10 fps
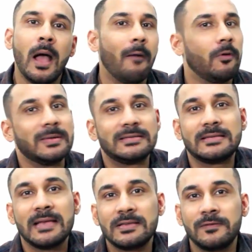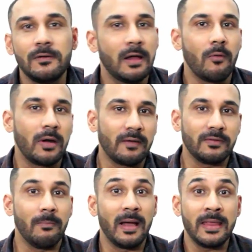I want to be successful. I want to
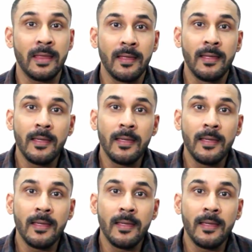have the money.